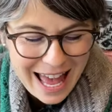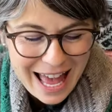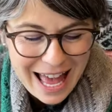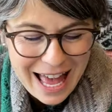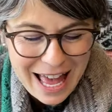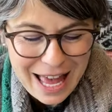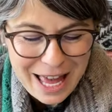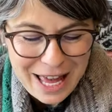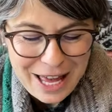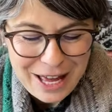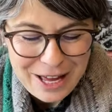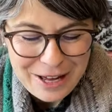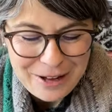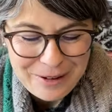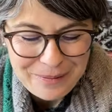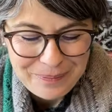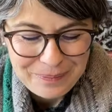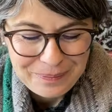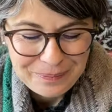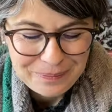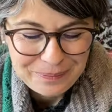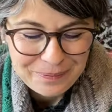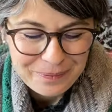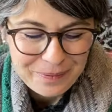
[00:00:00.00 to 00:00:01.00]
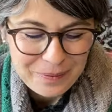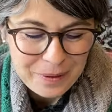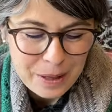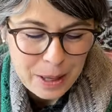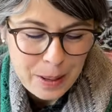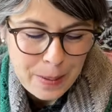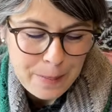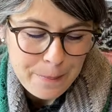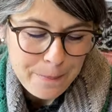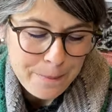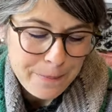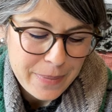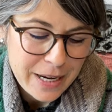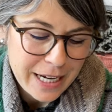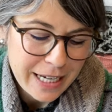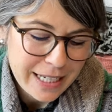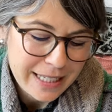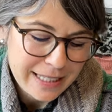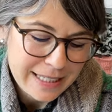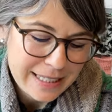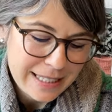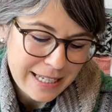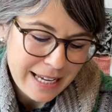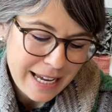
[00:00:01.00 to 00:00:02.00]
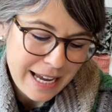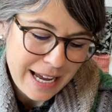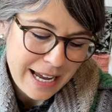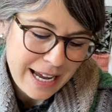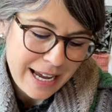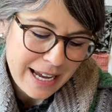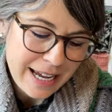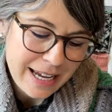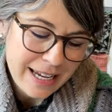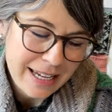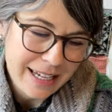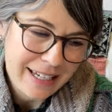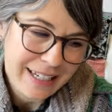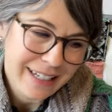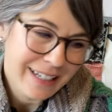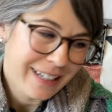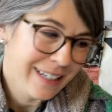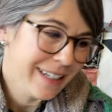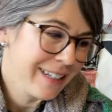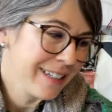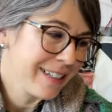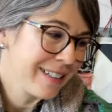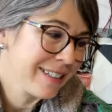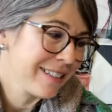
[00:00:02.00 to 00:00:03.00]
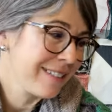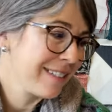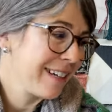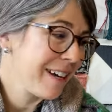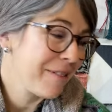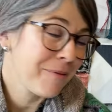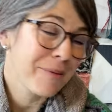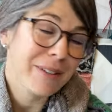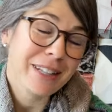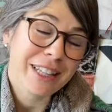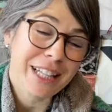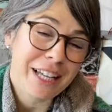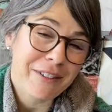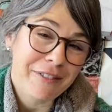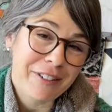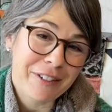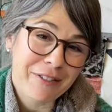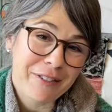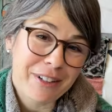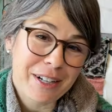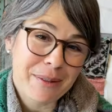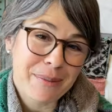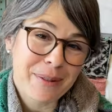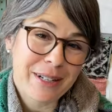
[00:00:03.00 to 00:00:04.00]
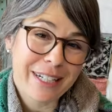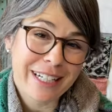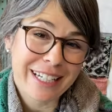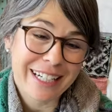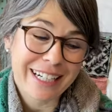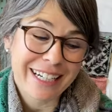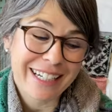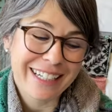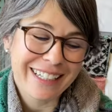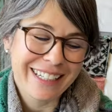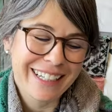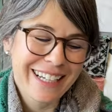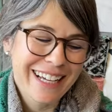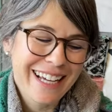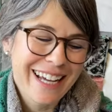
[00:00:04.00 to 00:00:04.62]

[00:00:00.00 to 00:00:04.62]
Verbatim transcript: Um, but I have been loving what I've been knitting.